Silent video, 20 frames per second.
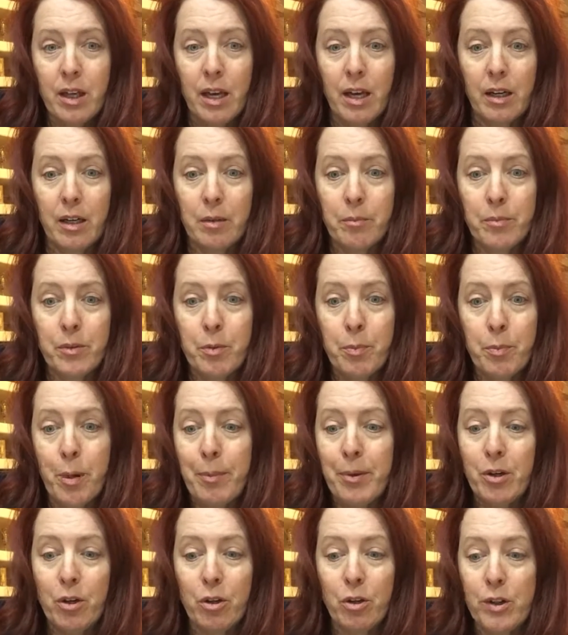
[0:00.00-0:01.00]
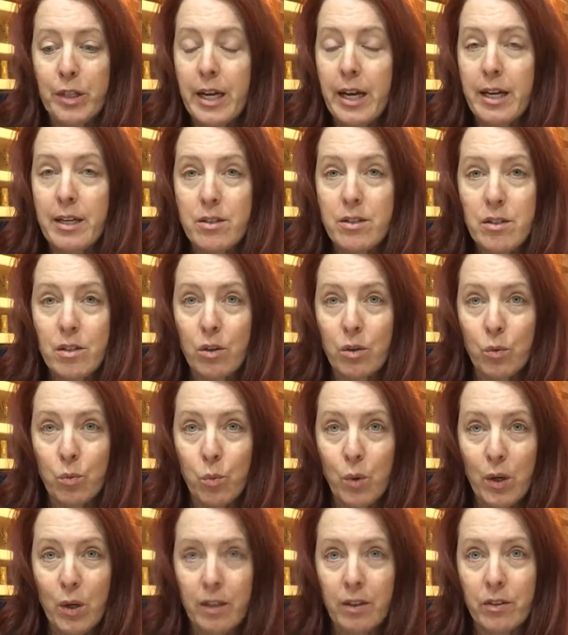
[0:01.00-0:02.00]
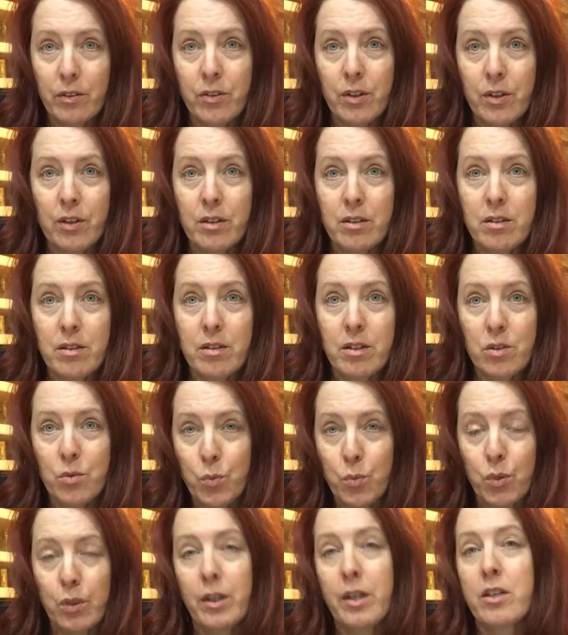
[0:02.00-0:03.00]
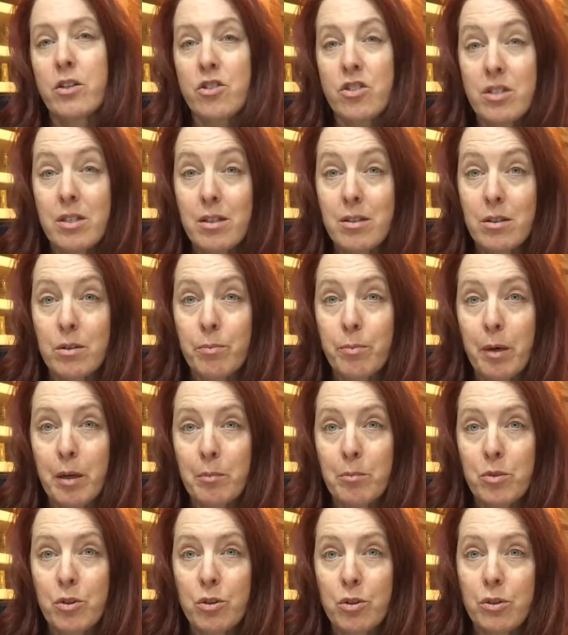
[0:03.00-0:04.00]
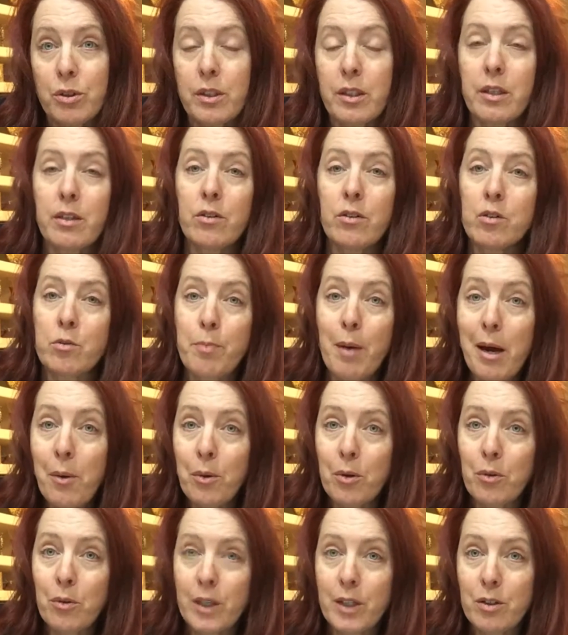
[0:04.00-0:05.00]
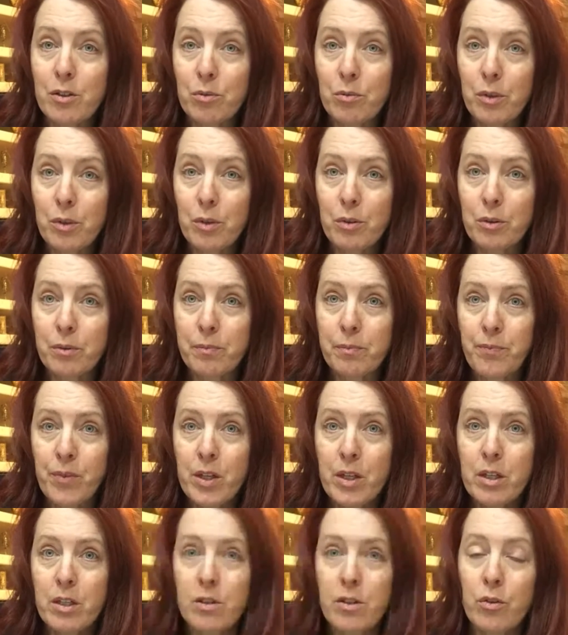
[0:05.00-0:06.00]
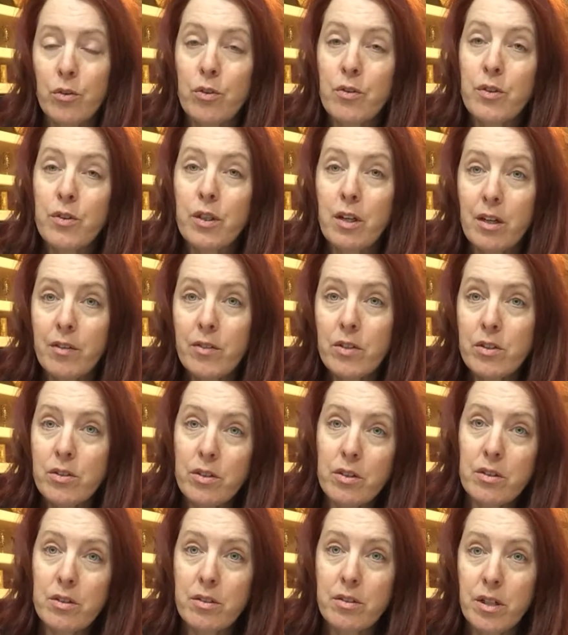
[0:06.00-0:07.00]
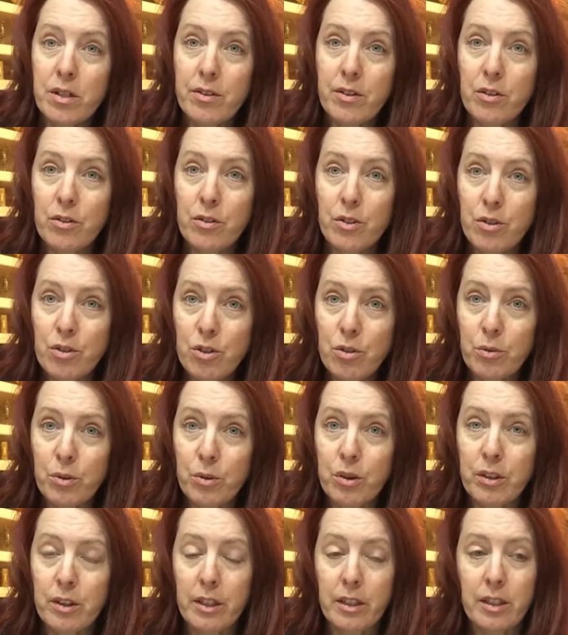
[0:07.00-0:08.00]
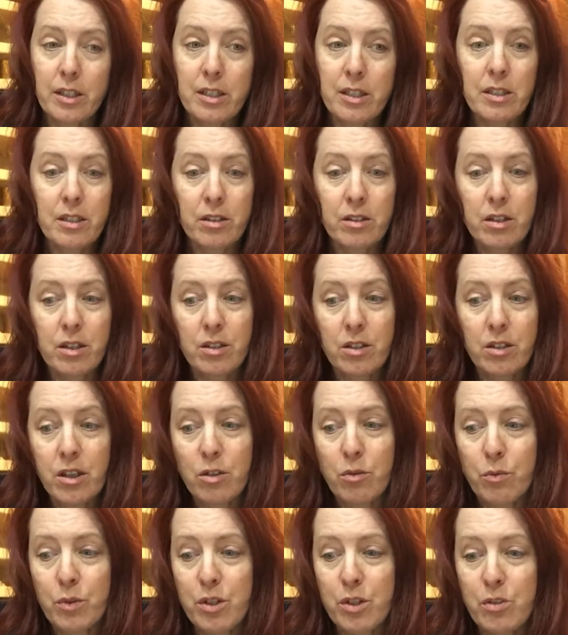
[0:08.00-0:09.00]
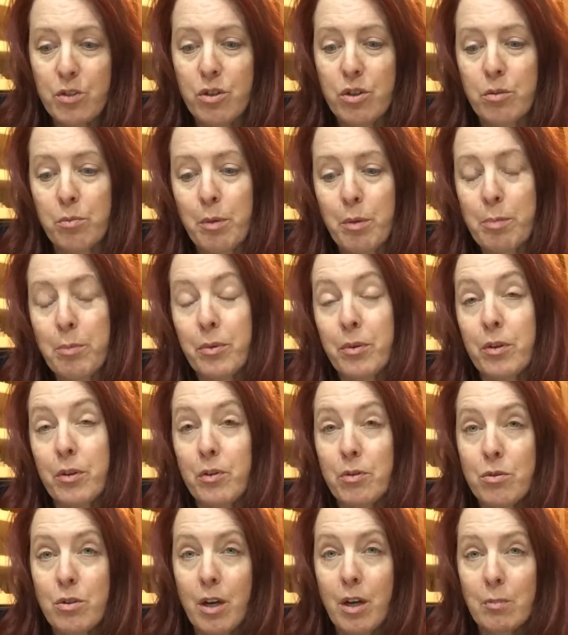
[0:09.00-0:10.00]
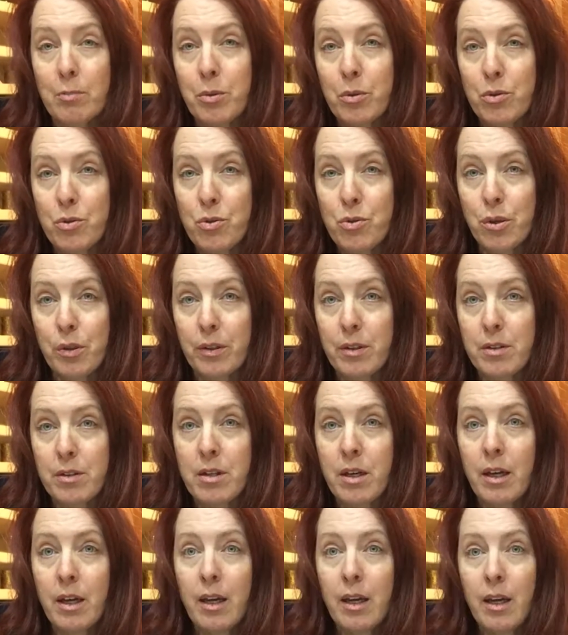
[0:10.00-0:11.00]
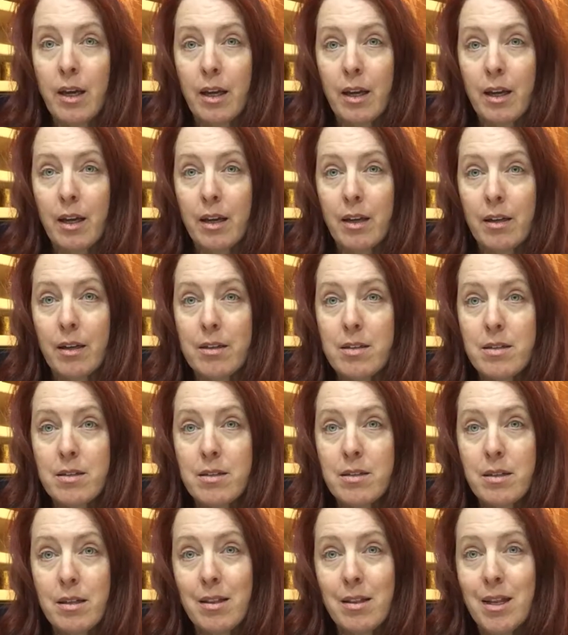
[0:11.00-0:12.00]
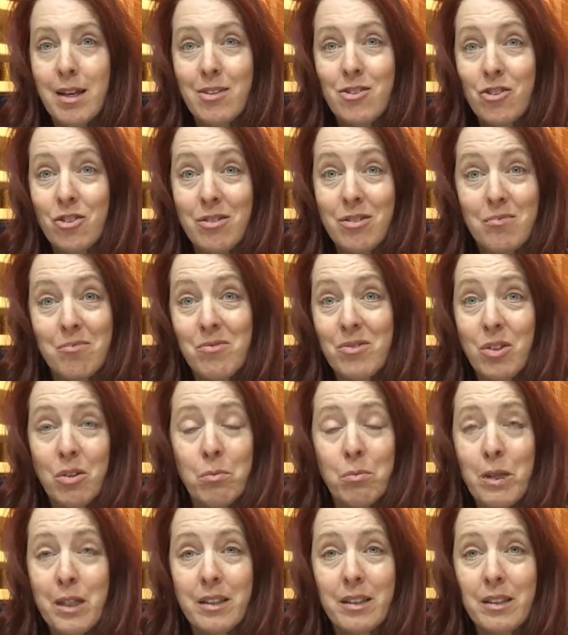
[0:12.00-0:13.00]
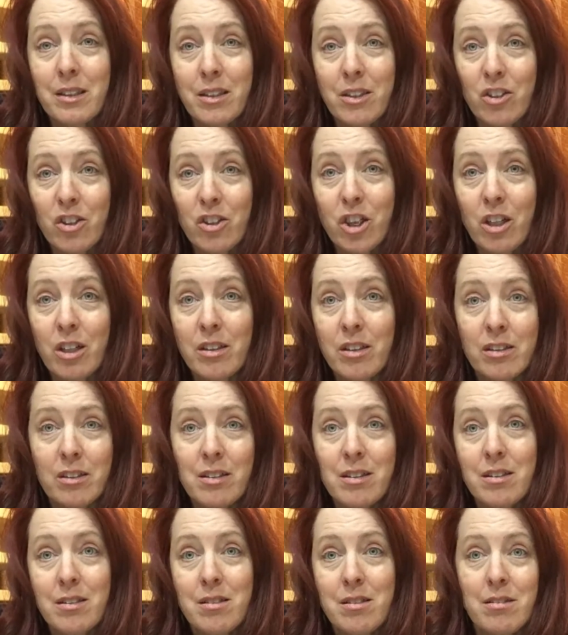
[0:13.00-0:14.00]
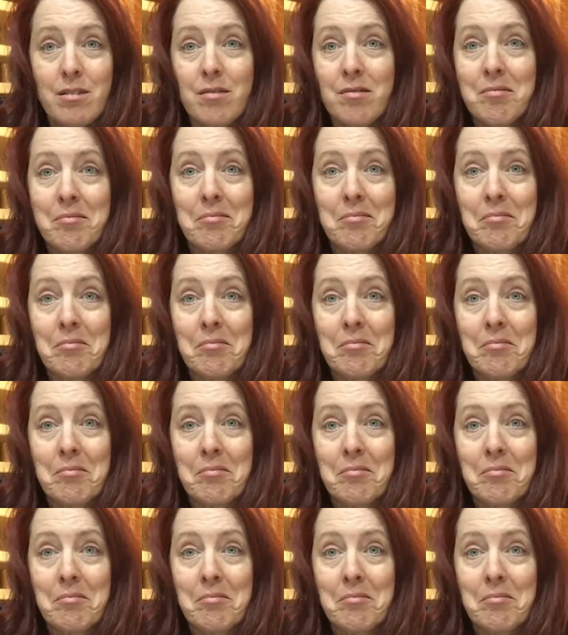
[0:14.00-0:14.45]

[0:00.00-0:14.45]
The property already has a well that is working, just needs a pump to it, and there's power right at the road. The only thing obviously that's not there is sewer, and I did a ton of research on people that use compost toilets and say they actually don't mind it at all, and it's